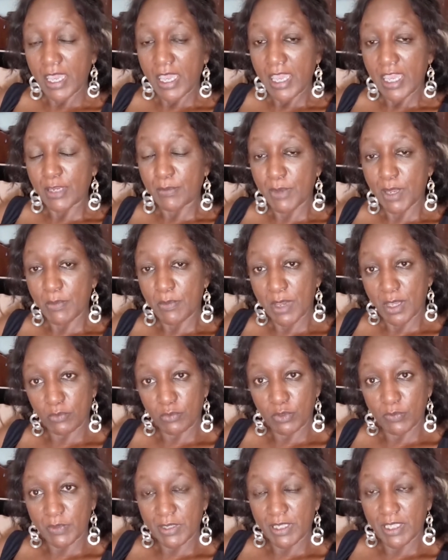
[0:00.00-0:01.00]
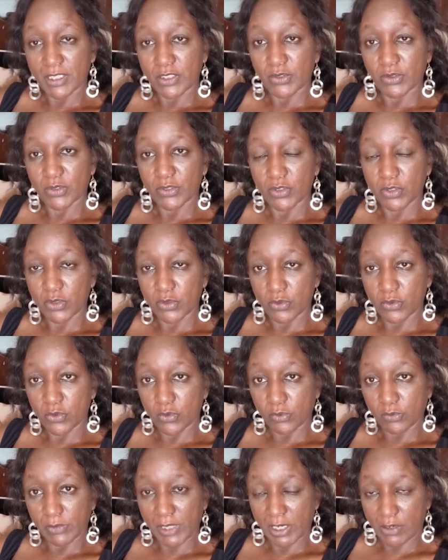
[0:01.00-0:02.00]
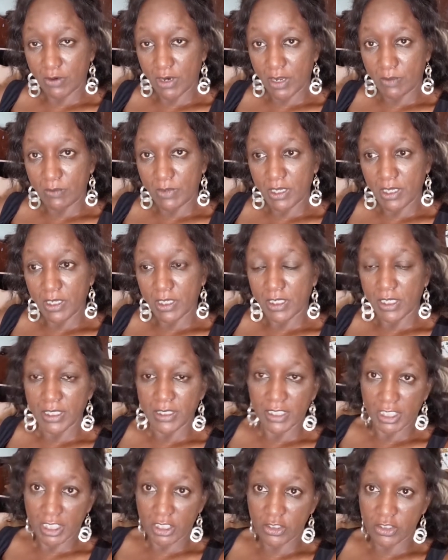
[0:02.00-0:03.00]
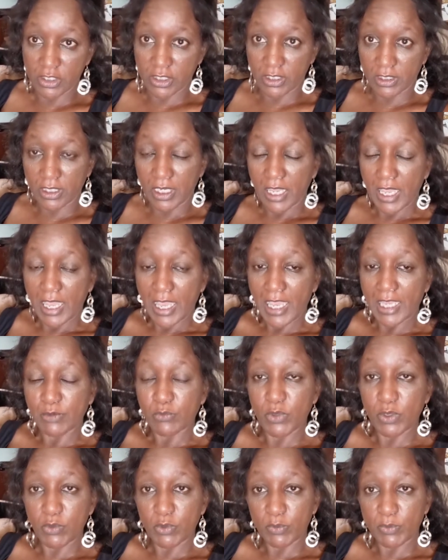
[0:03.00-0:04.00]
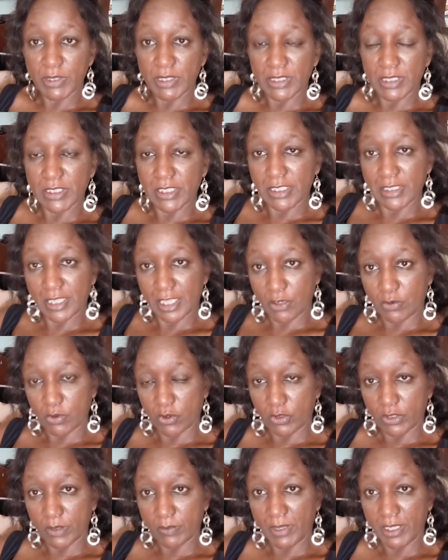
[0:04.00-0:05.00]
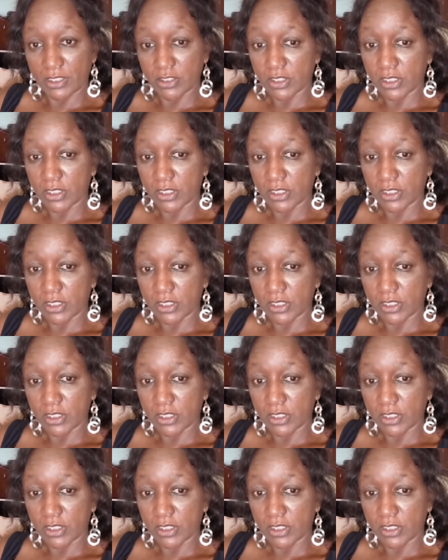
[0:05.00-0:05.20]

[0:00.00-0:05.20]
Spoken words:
and my mom would be there talking to my grandma in the kitchen, and we would be sitting there on the bench.